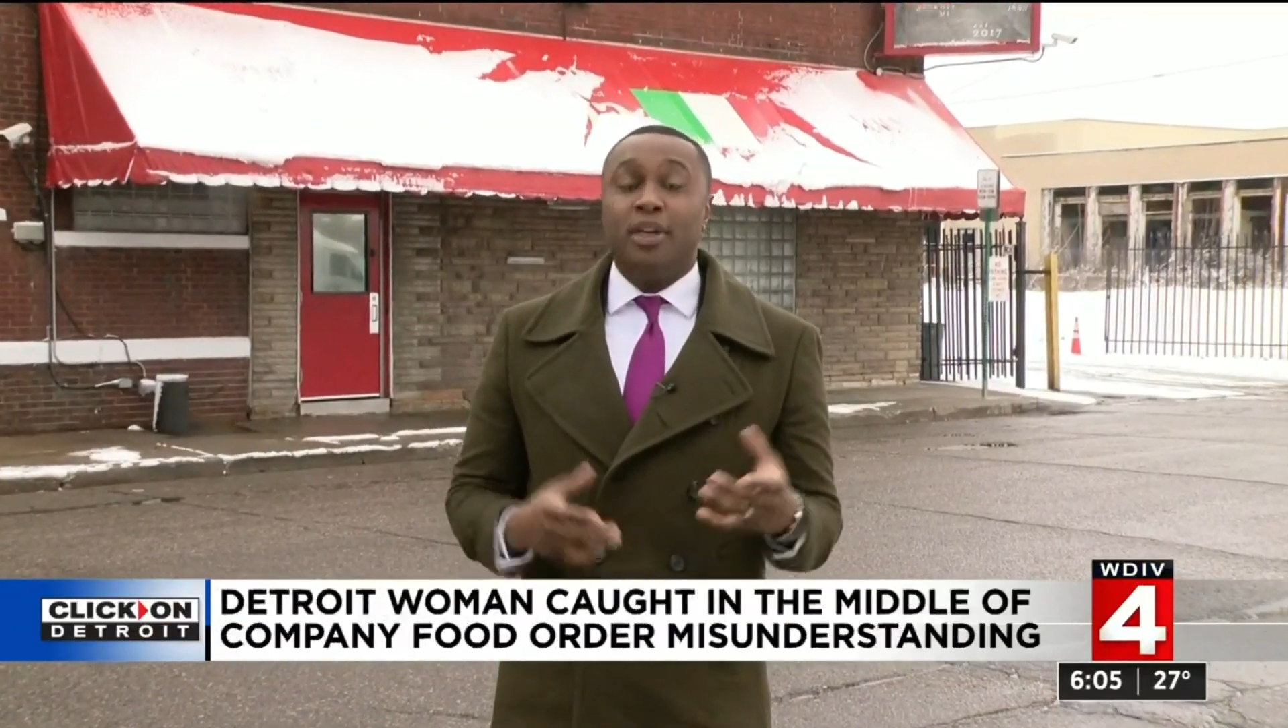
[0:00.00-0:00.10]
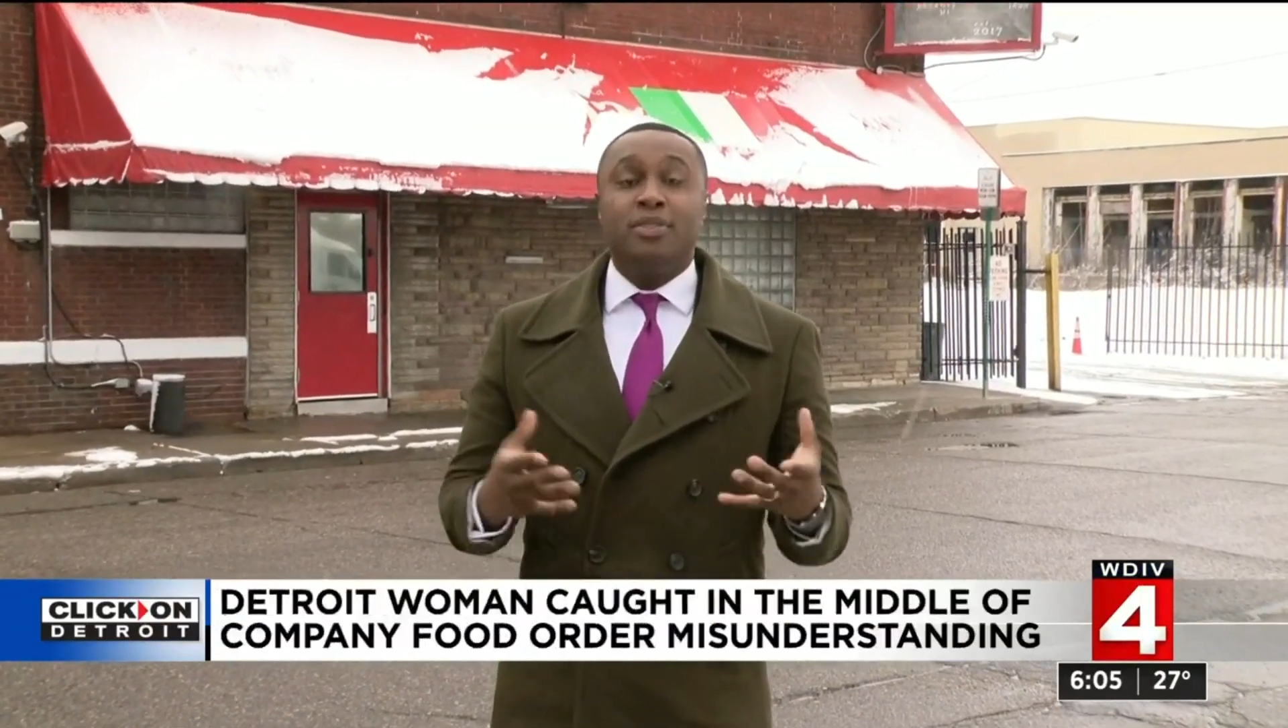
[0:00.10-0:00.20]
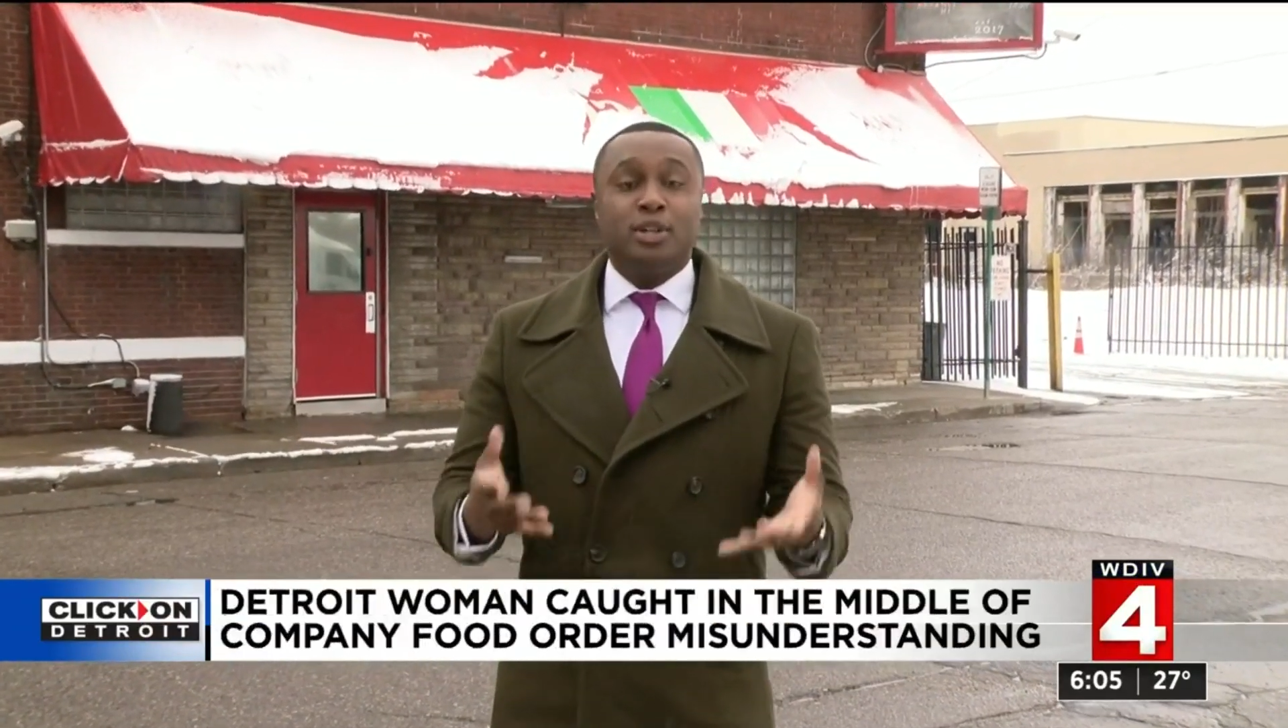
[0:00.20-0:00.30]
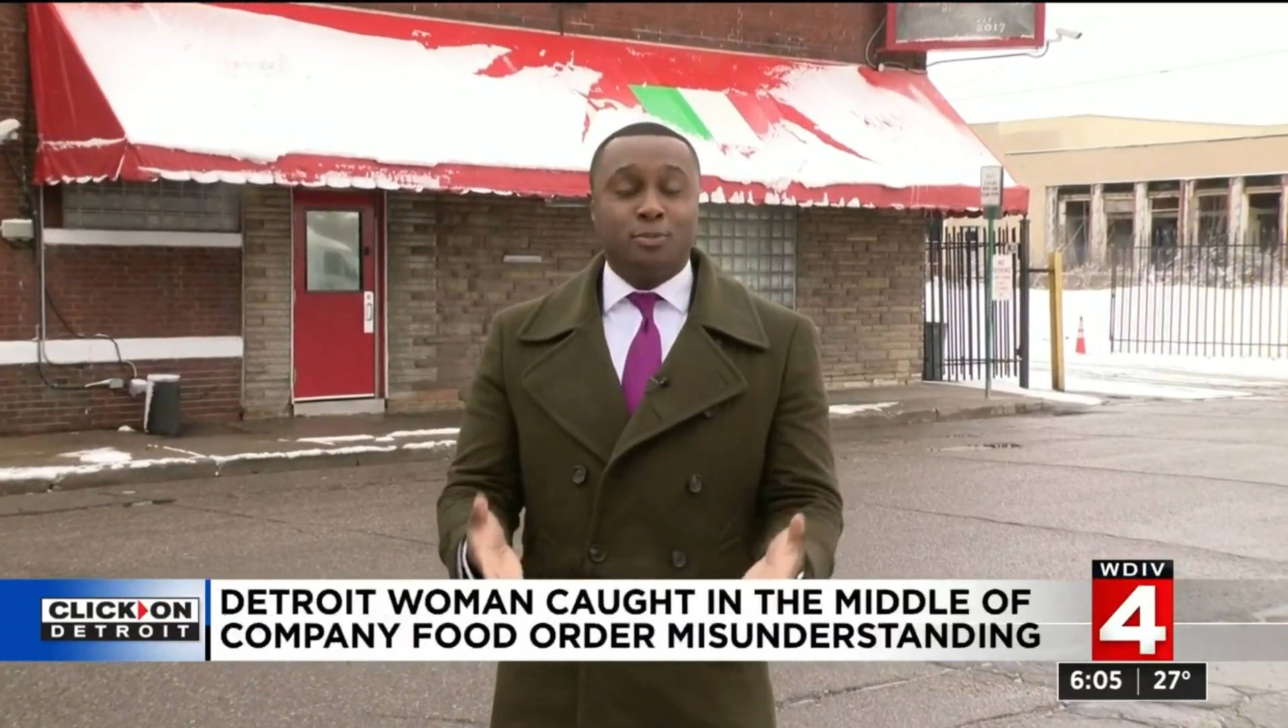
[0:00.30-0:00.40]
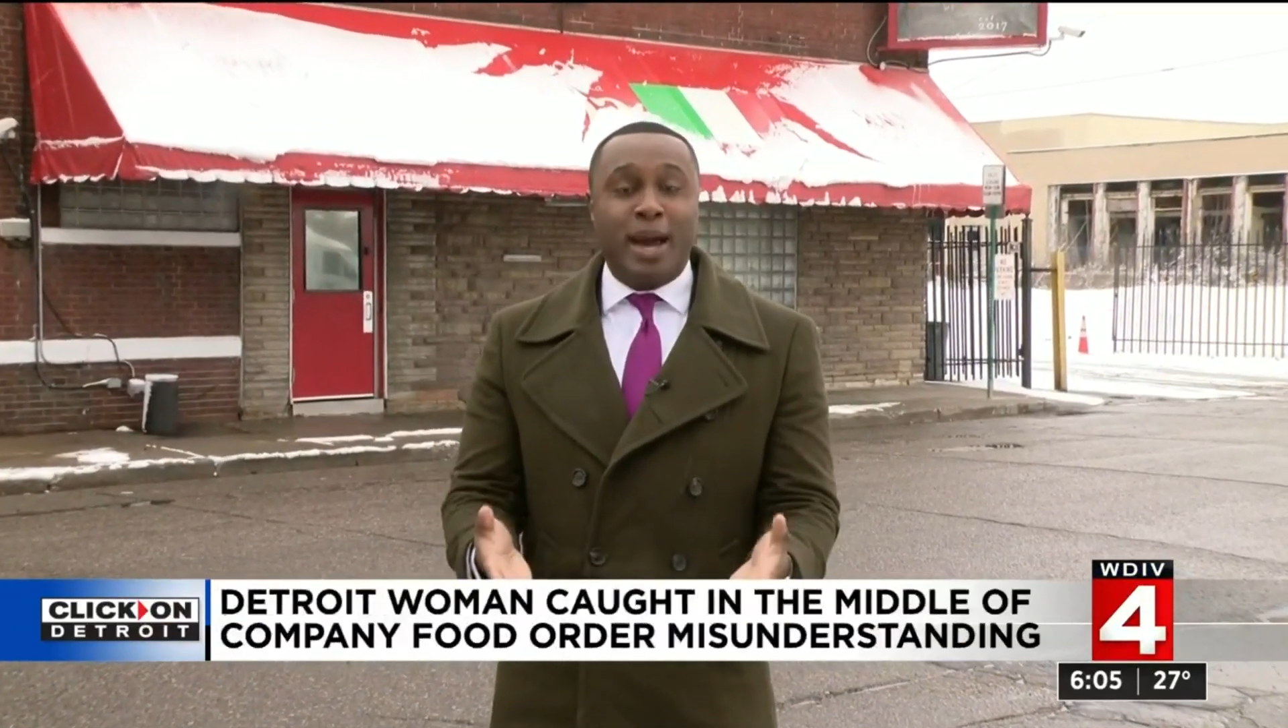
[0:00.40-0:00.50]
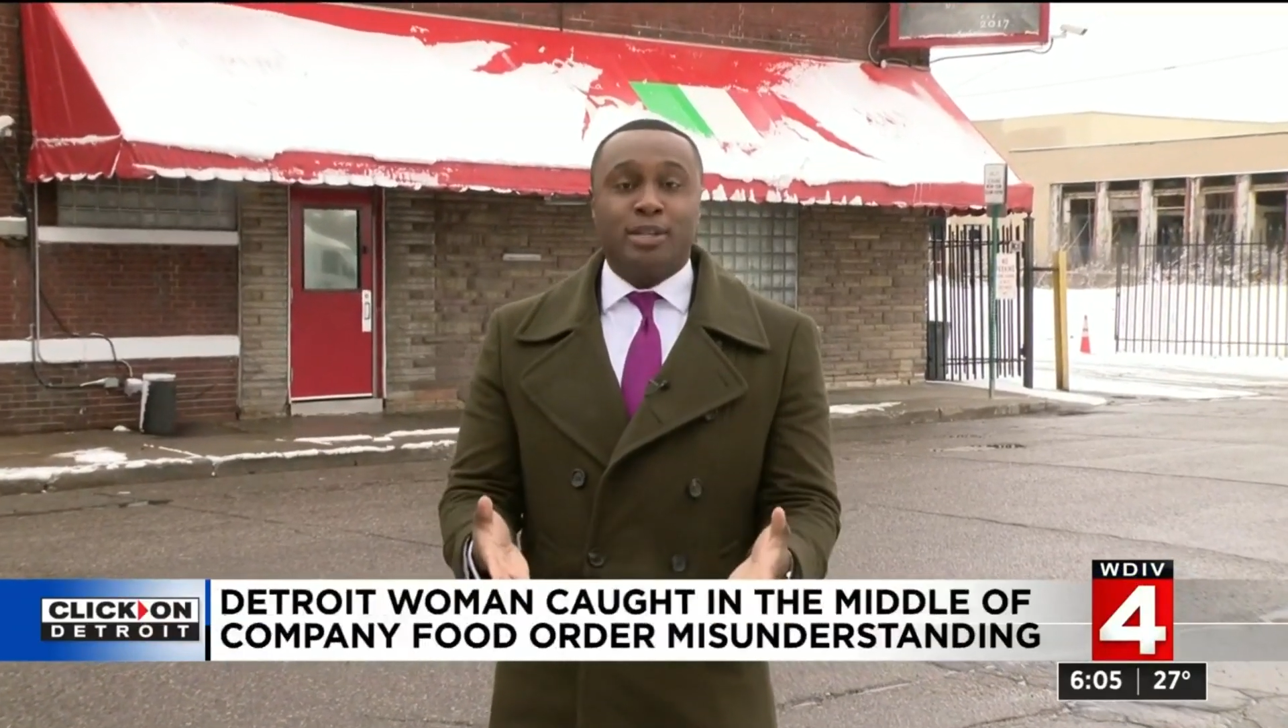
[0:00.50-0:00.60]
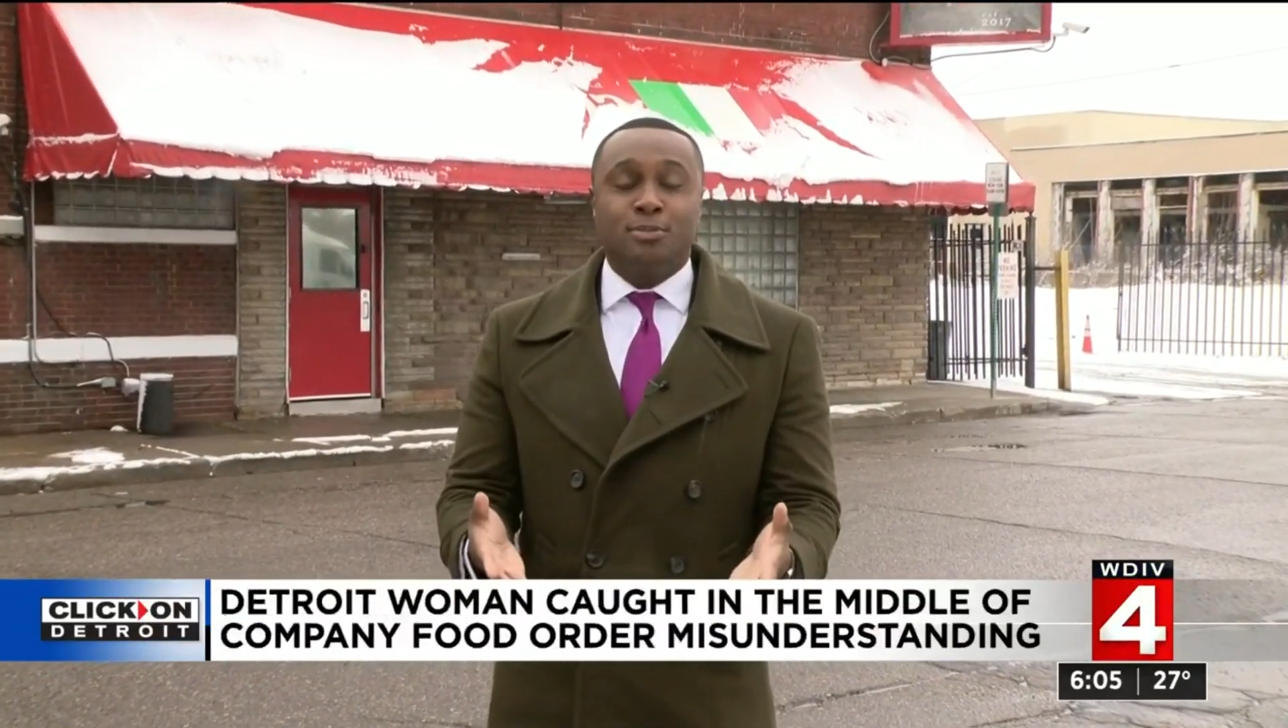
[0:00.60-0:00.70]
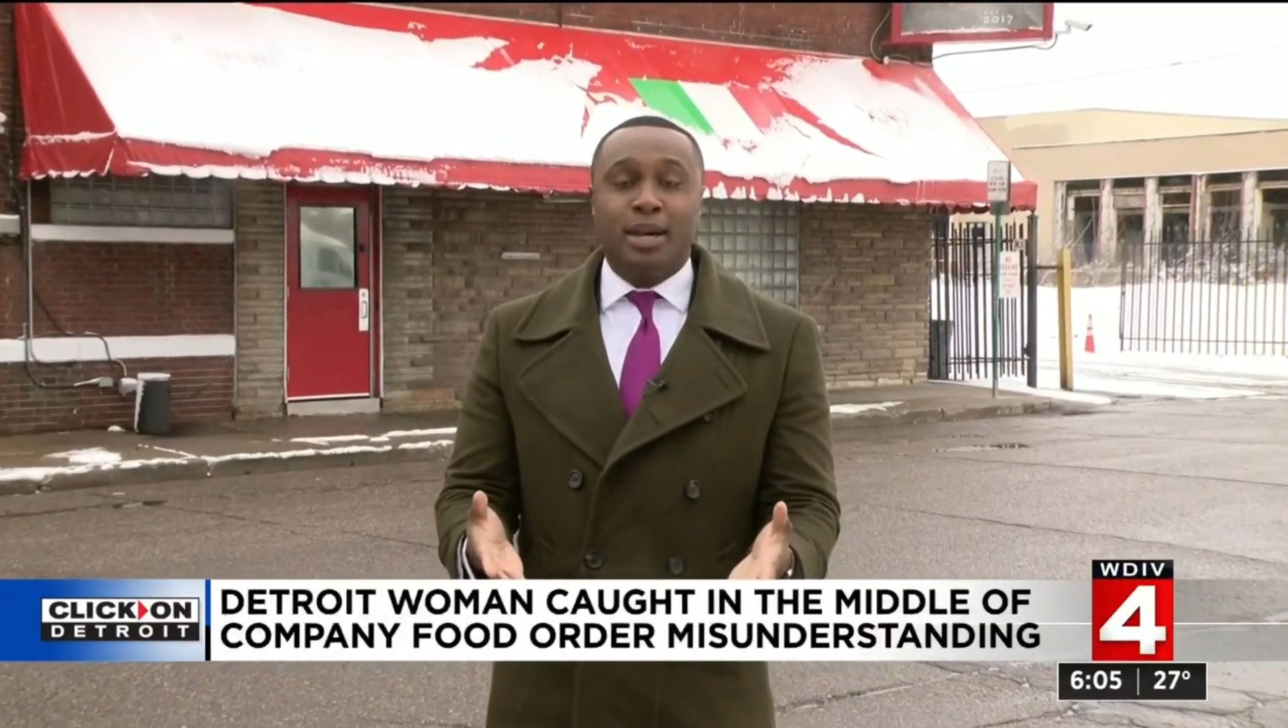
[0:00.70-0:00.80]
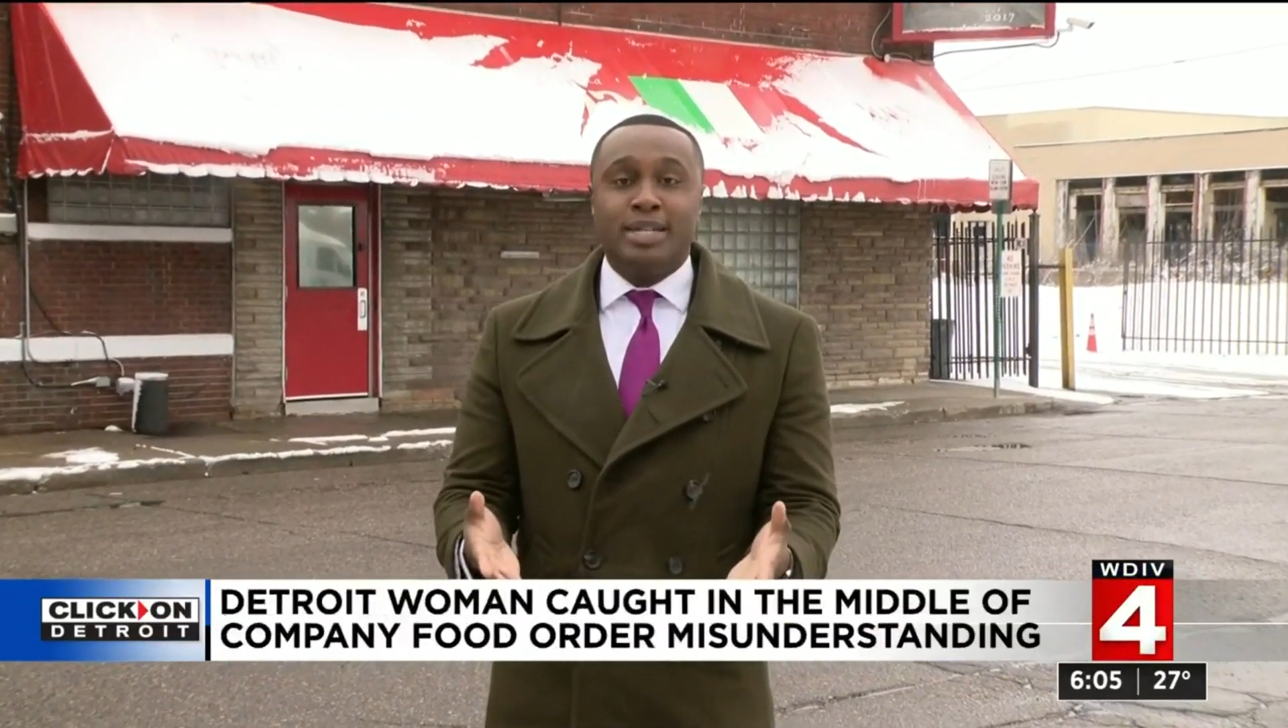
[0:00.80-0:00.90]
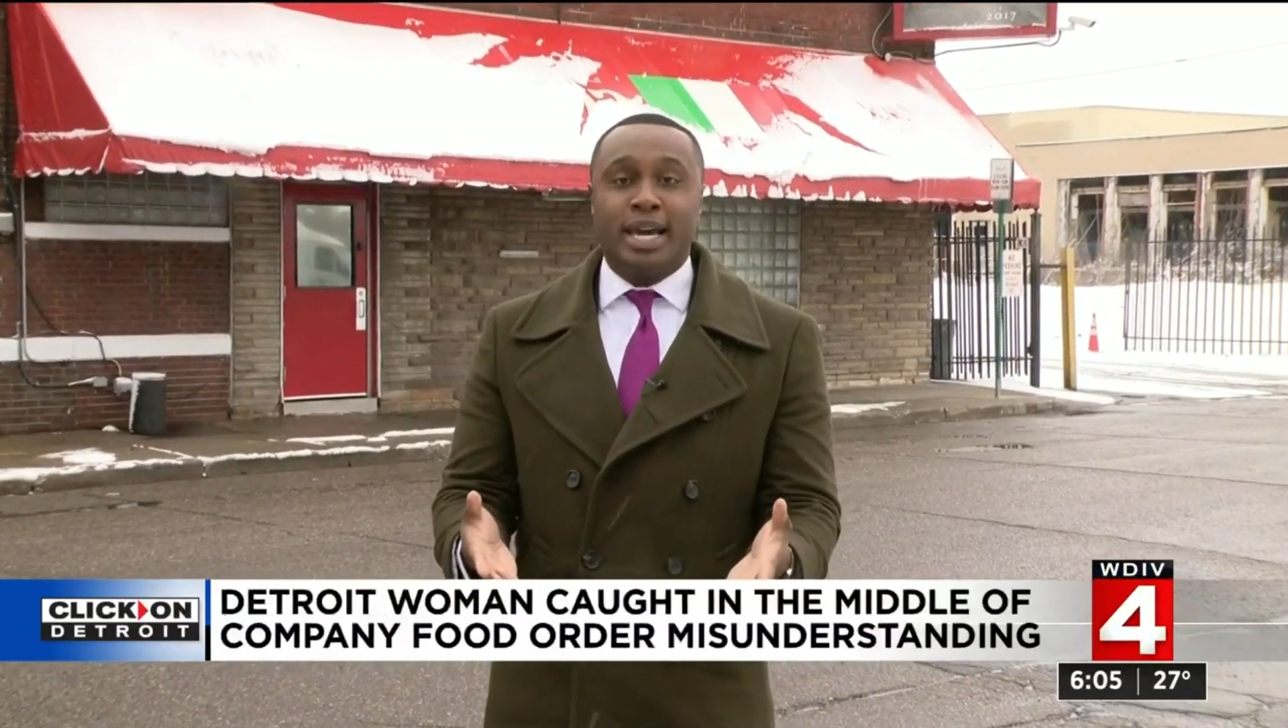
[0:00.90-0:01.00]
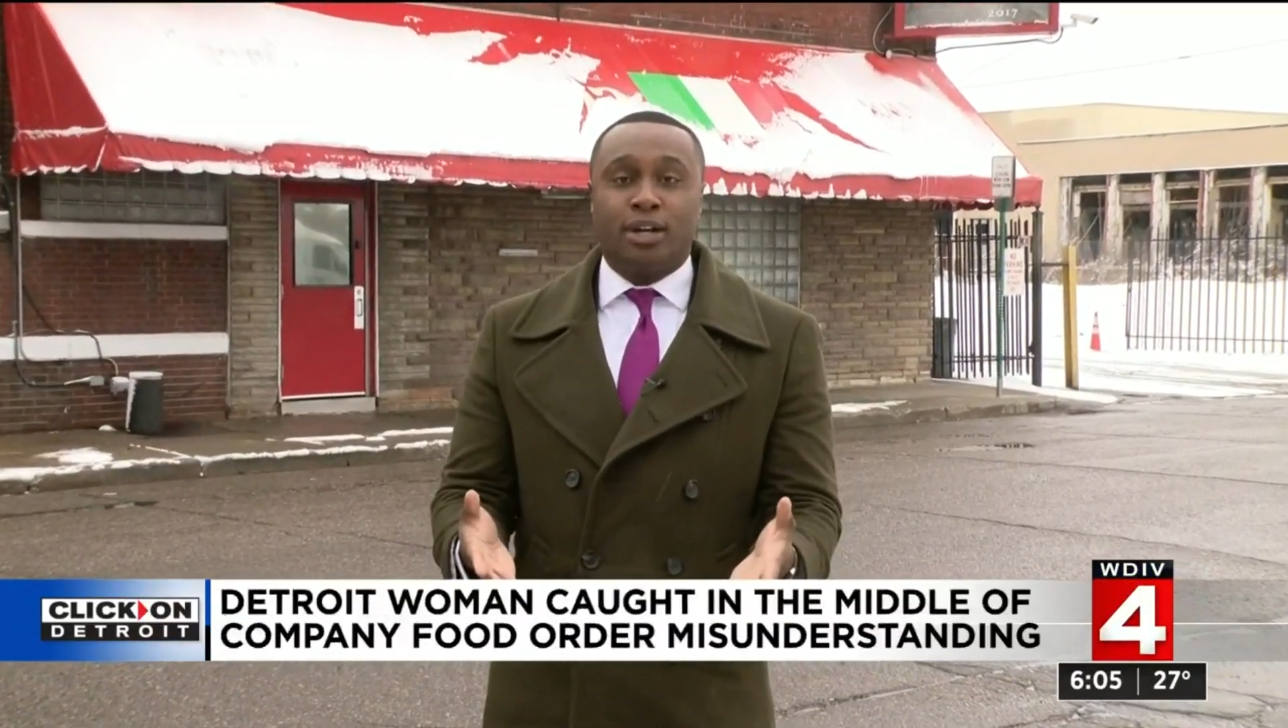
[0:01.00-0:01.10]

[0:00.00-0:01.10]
Then this past Monday,